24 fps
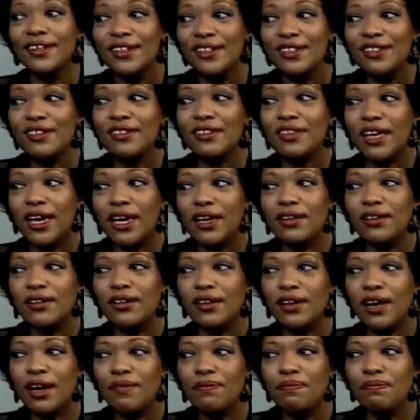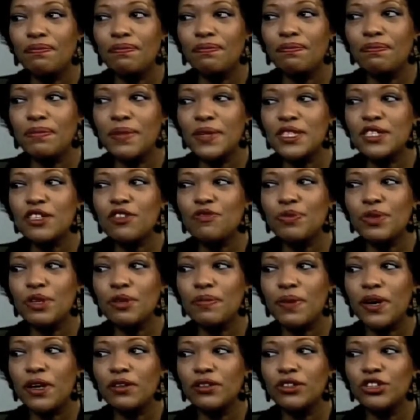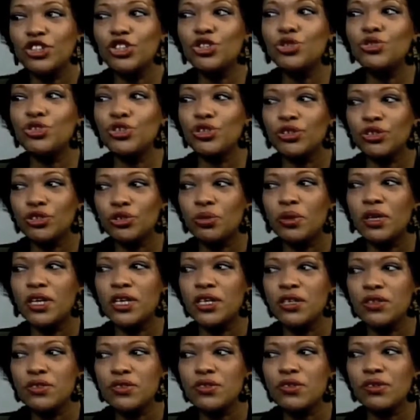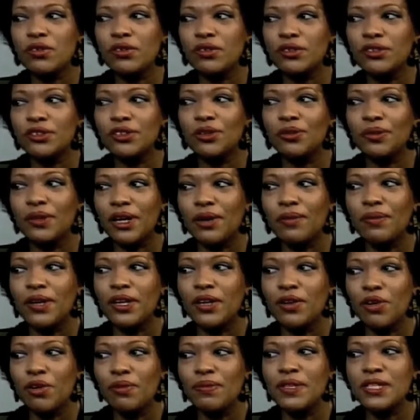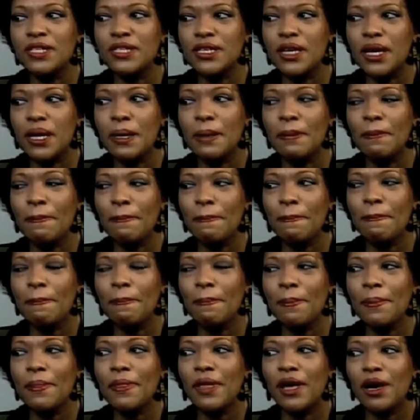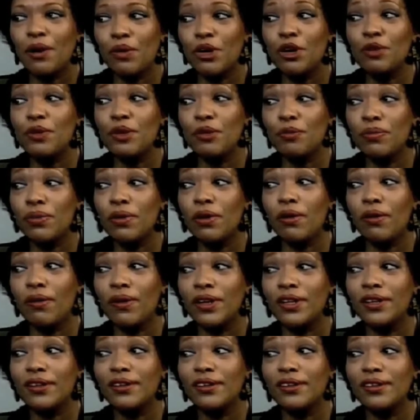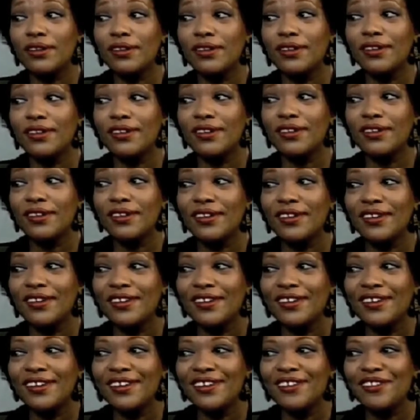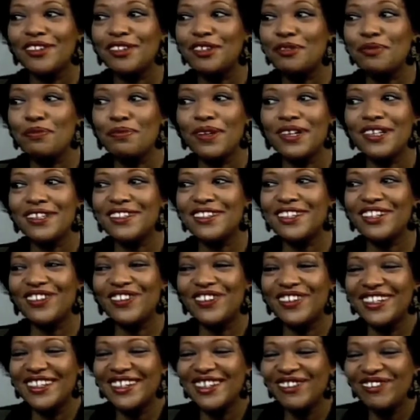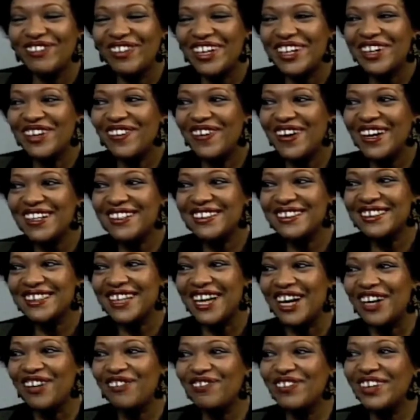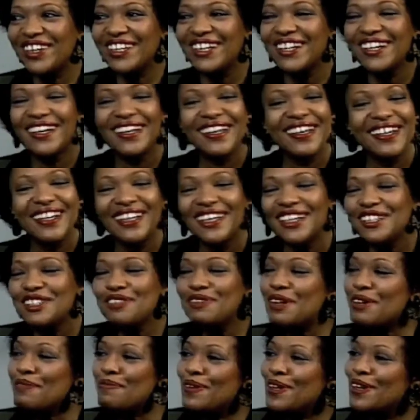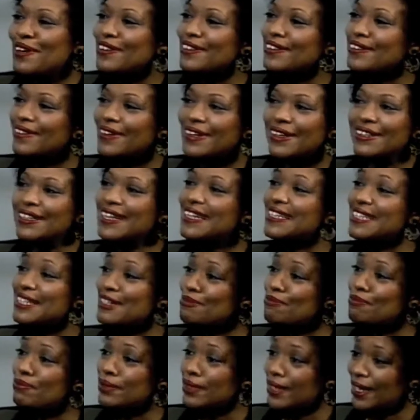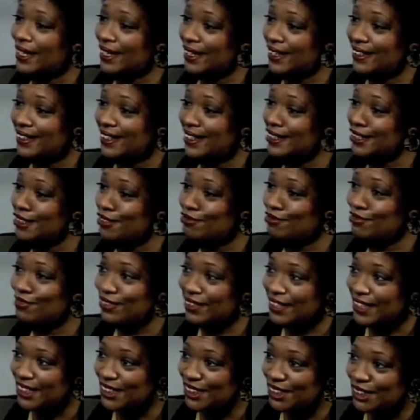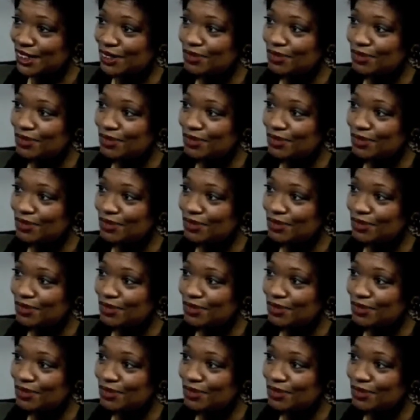So that I must have been about a junior, 20 years old or so, when I went home and said, I want to be a poet, which must have been quite a shock. But to my parents' credit, they didn't blink. They didn't flinch.